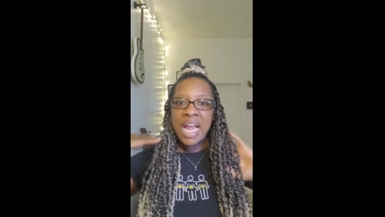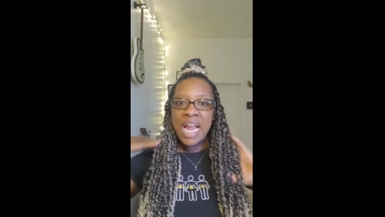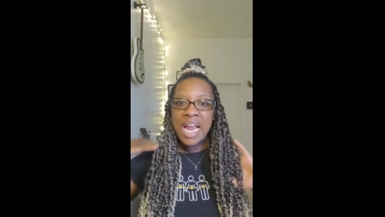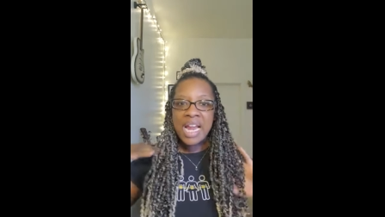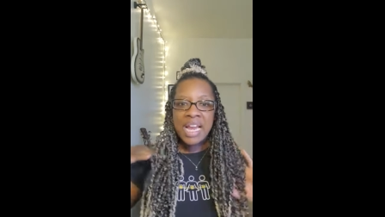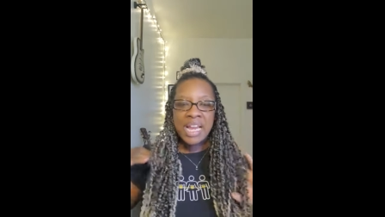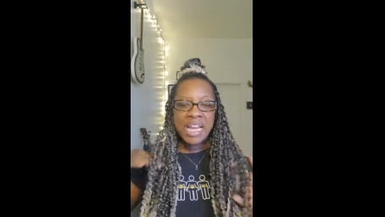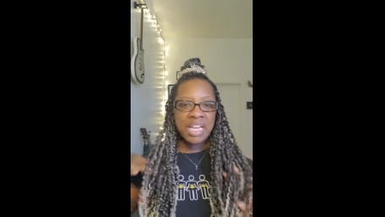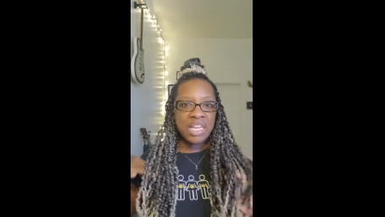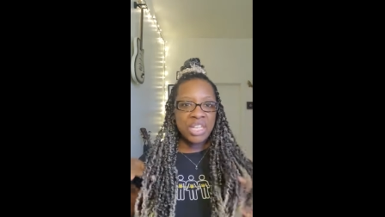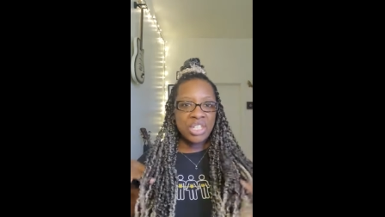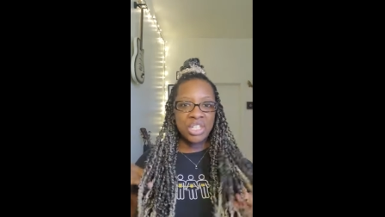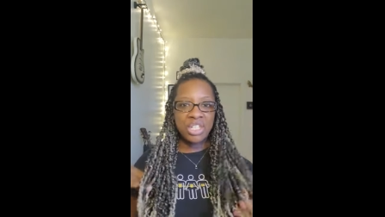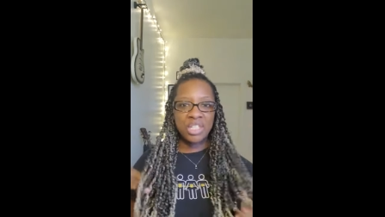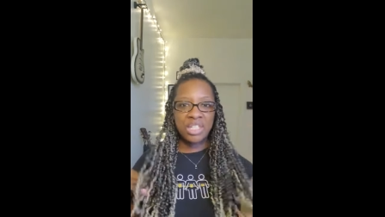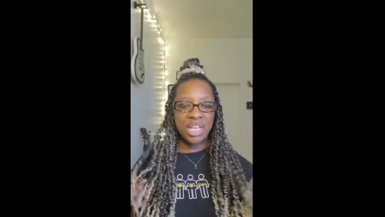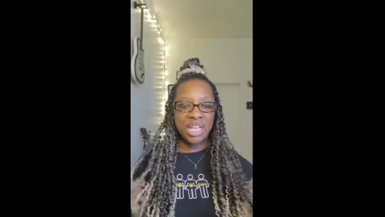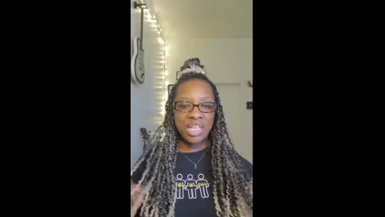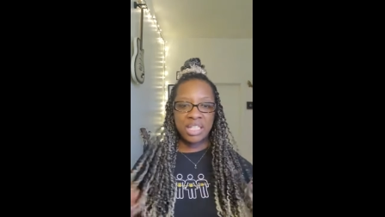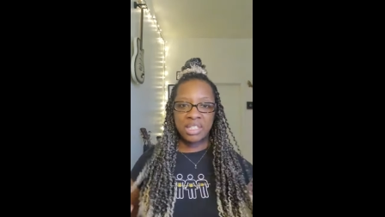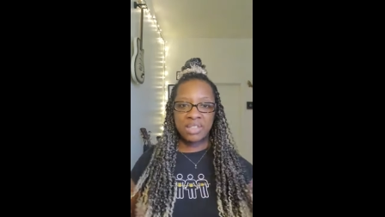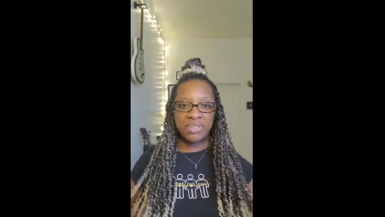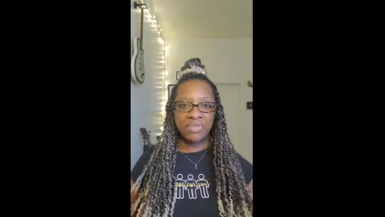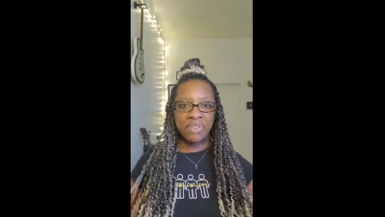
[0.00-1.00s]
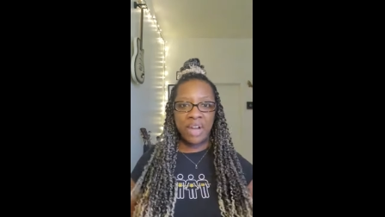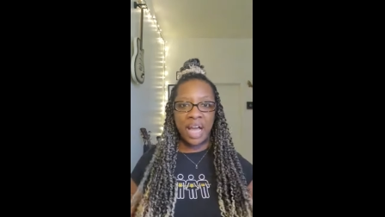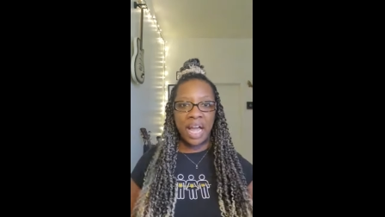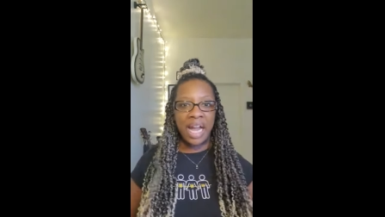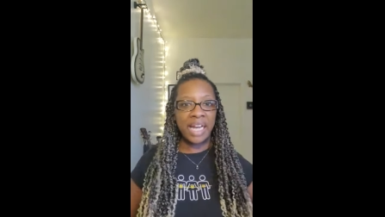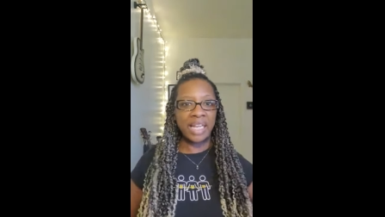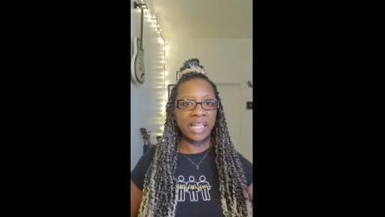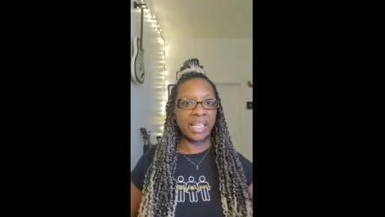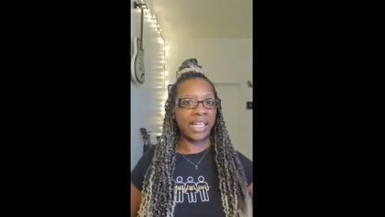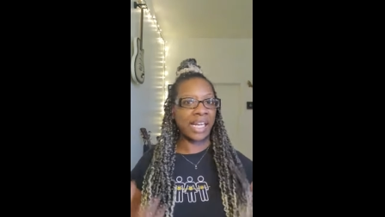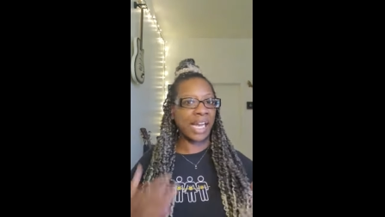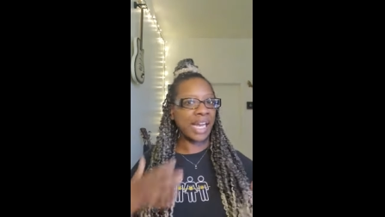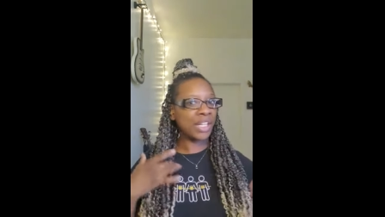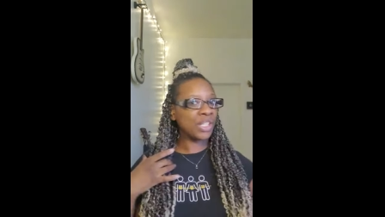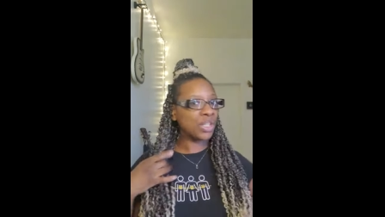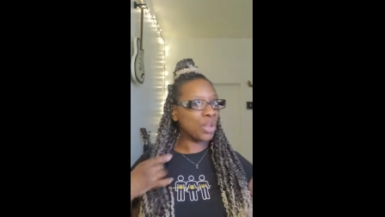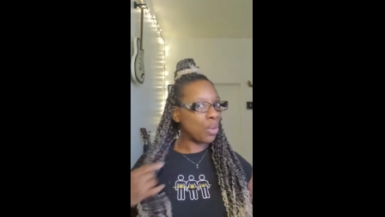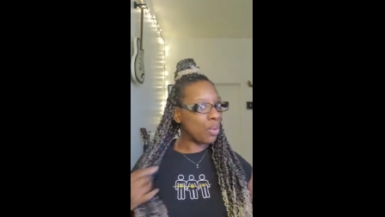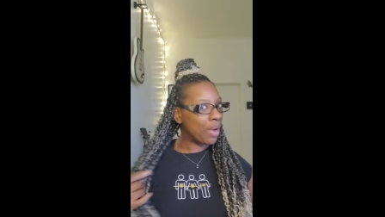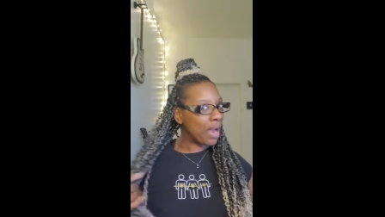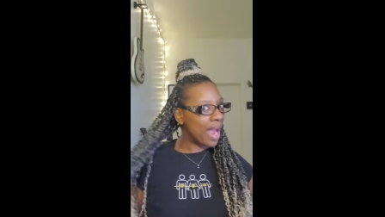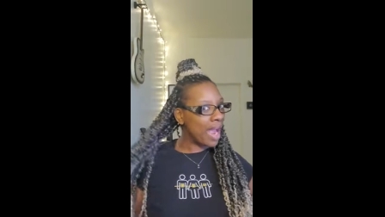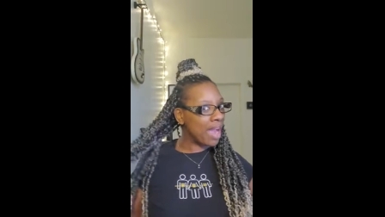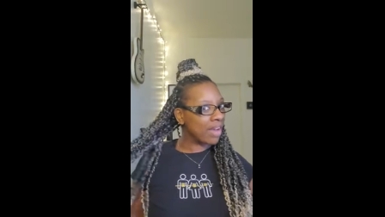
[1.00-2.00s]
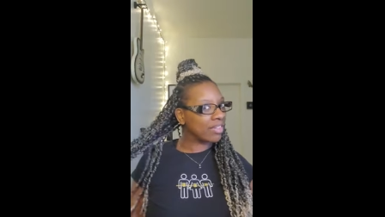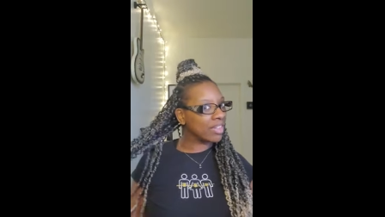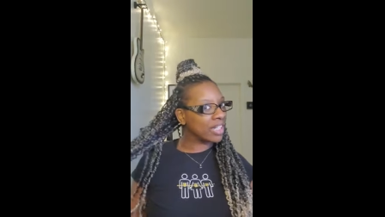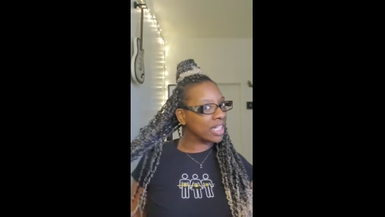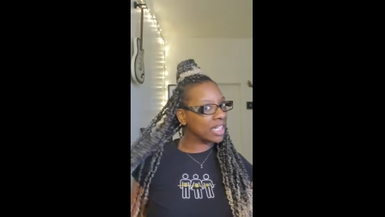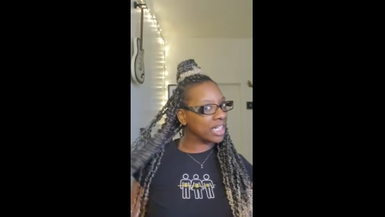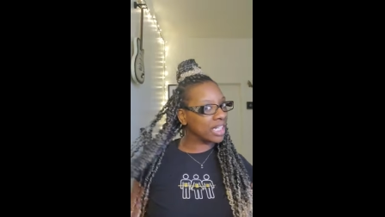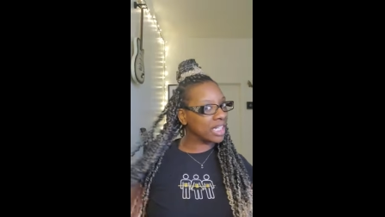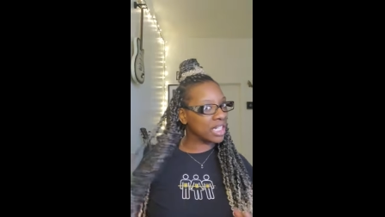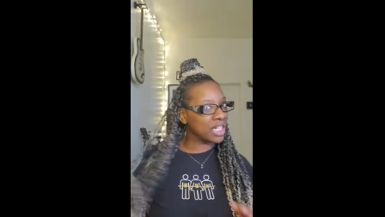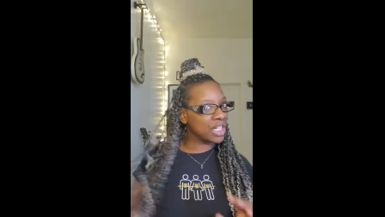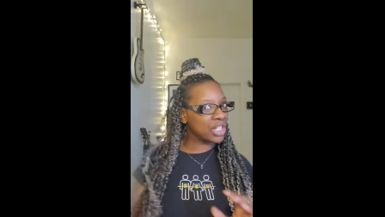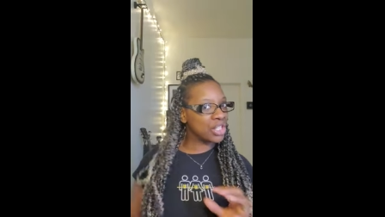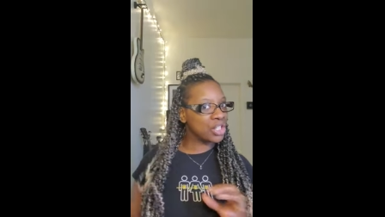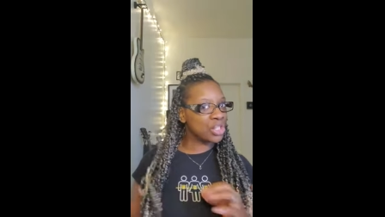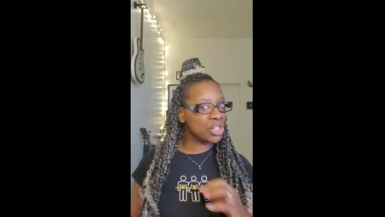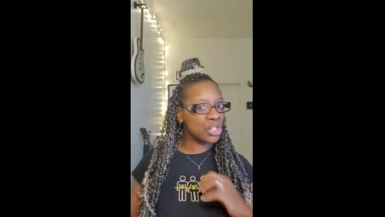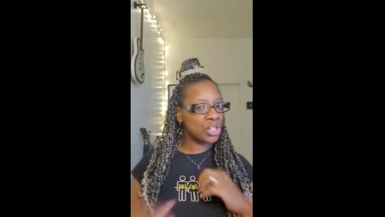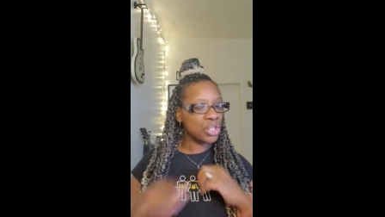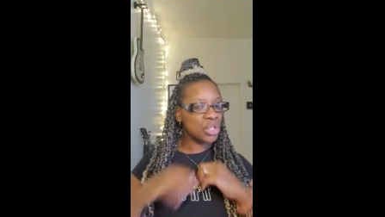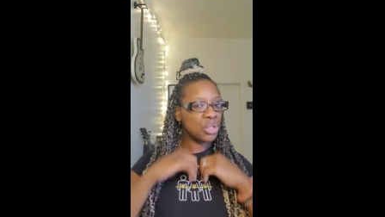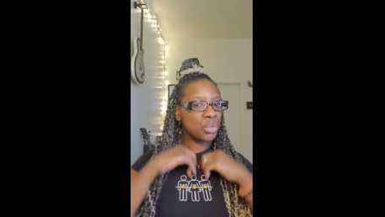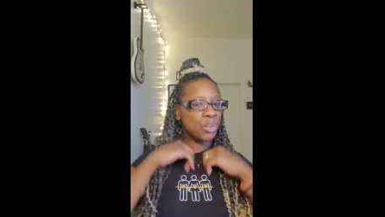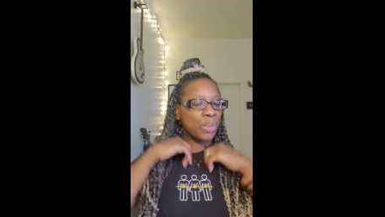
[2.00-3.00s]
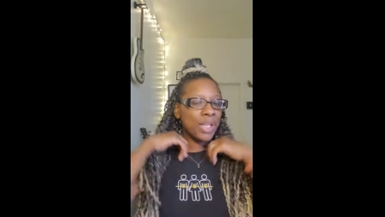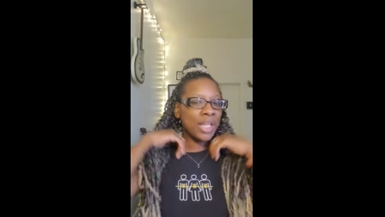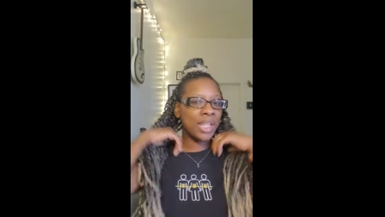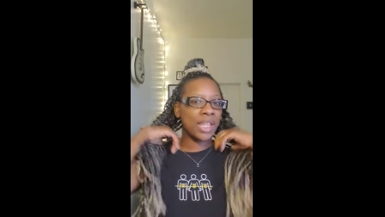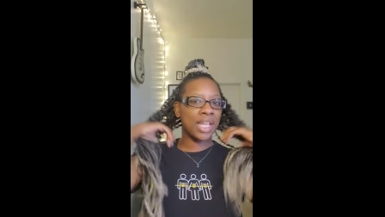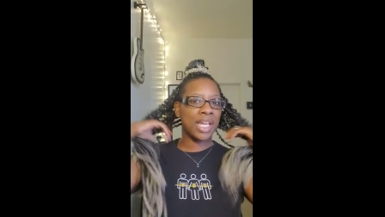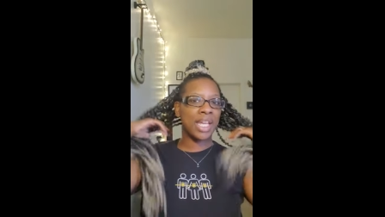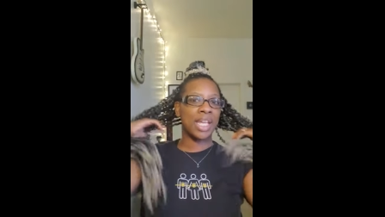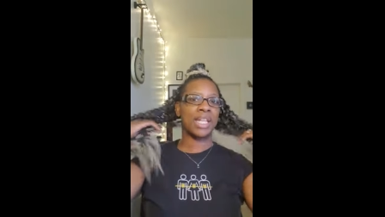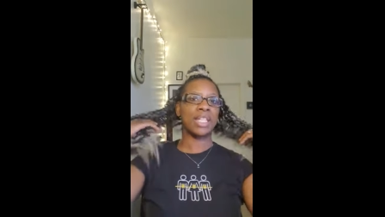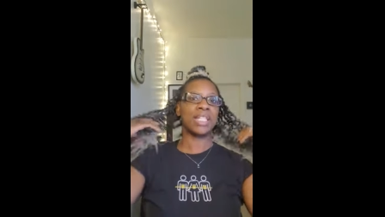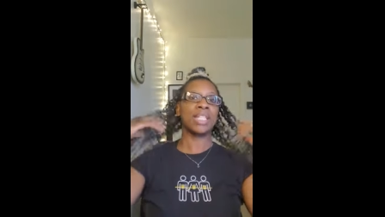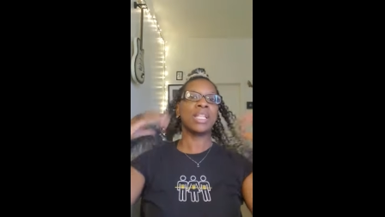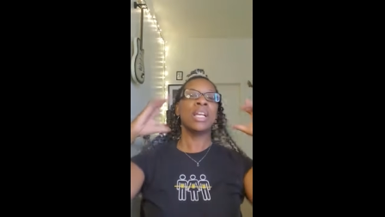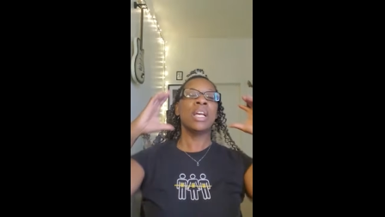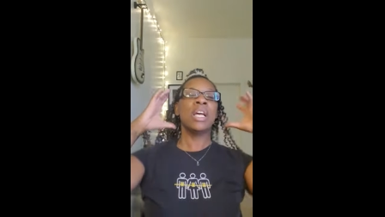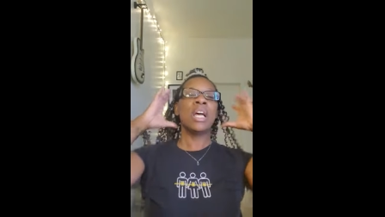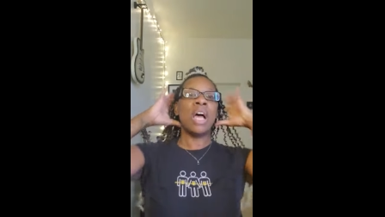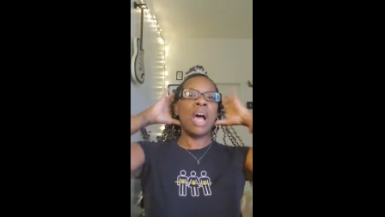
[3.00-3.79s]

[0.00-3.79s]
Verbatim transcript: And it just is fine. Like I don't have any issues with it.